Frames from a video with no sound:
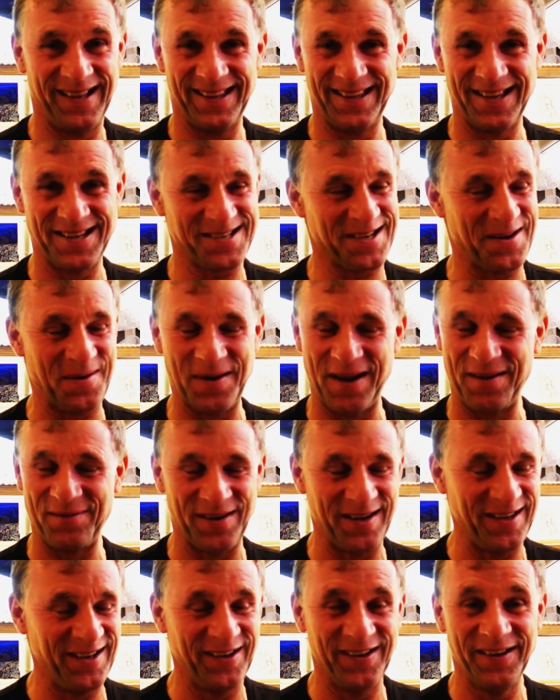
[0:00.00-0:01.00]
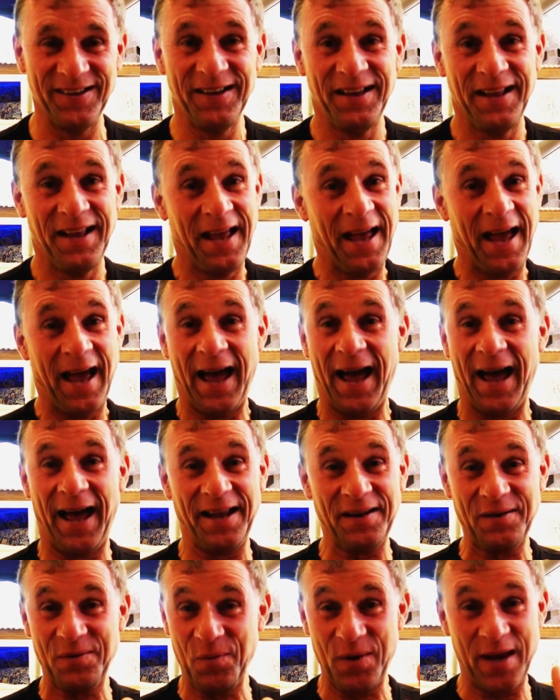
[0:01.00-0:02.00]
let's go and have a look.
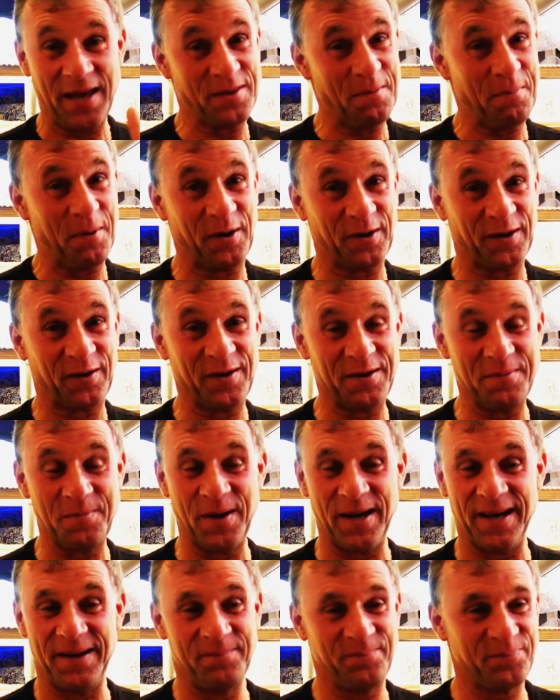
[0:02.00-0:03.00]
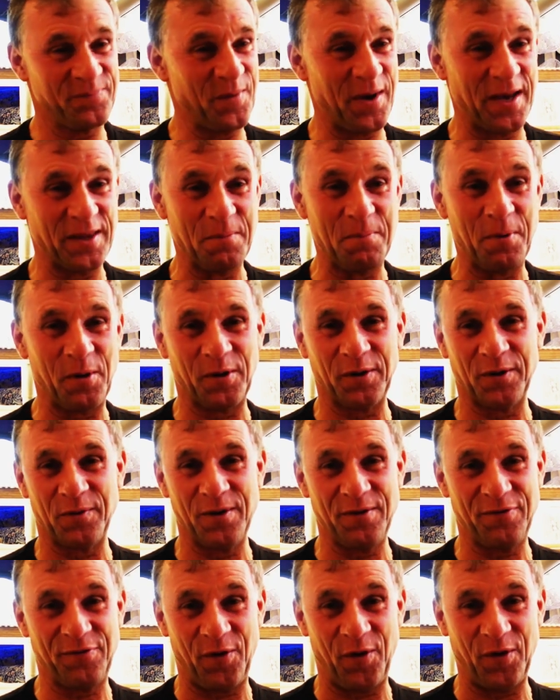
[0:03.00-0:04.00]
And we had the burger, didn't we? We had the burger
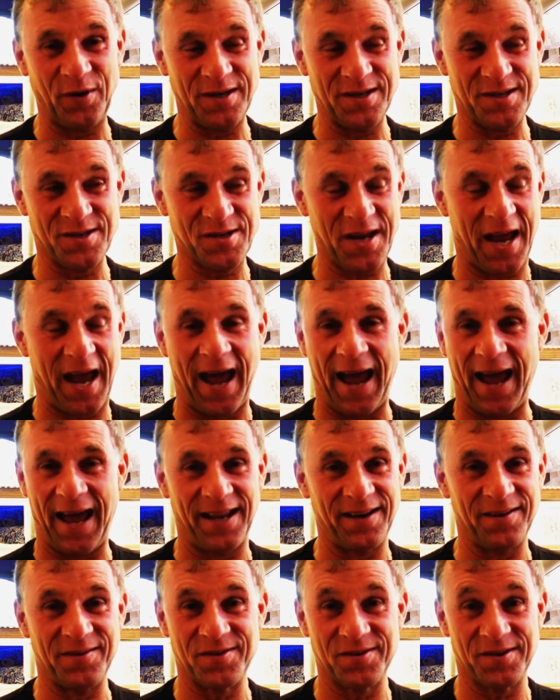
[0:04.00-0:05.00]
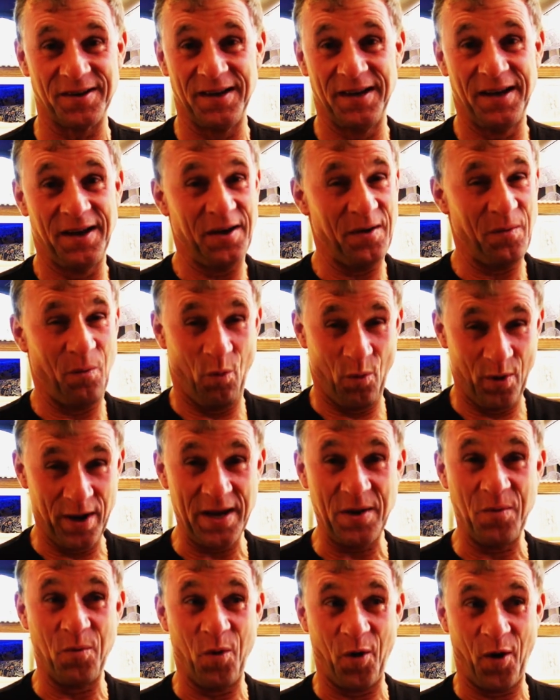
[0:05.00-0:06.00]
and the fries, and
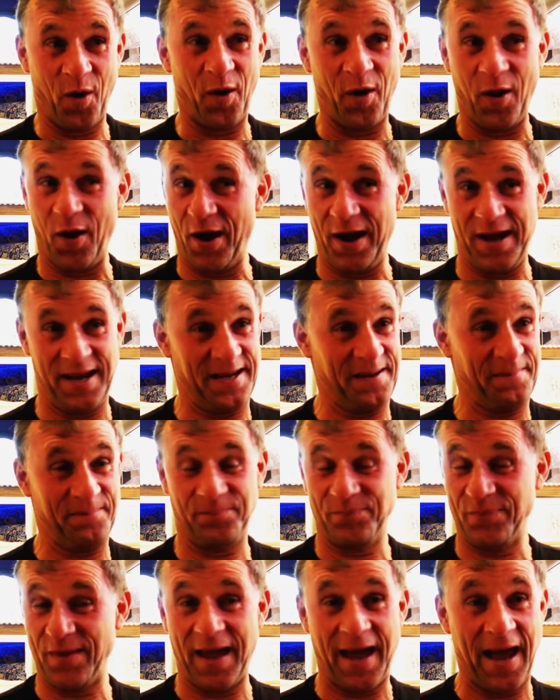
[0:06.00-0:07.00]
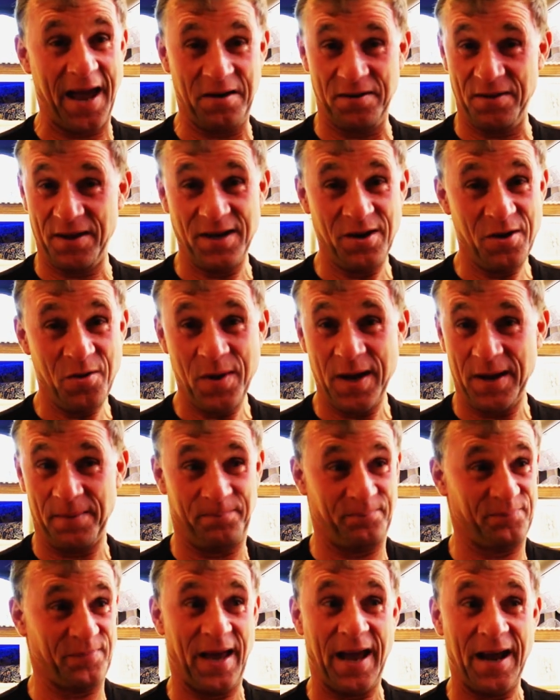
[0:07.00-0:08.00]
we were like, how do they do it?
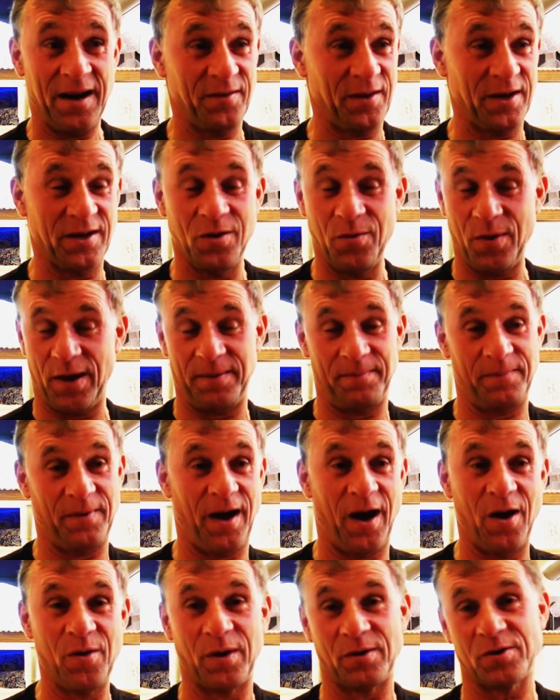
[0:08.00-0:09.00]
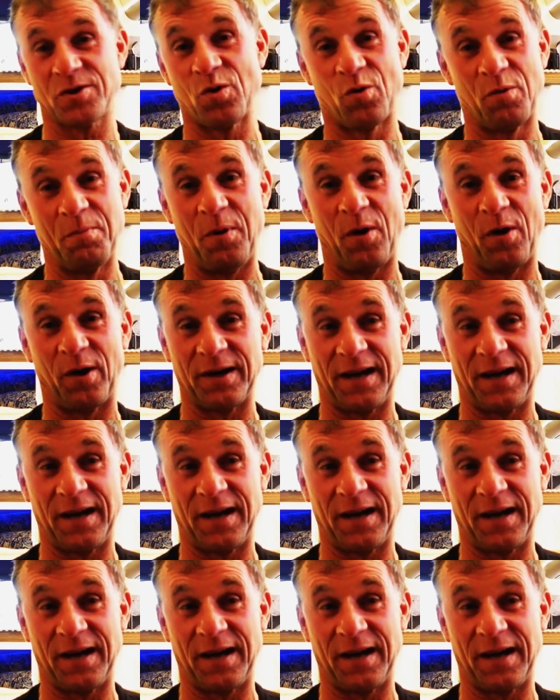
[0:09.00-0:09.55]
How do they do it? Old Oaks Touring Park,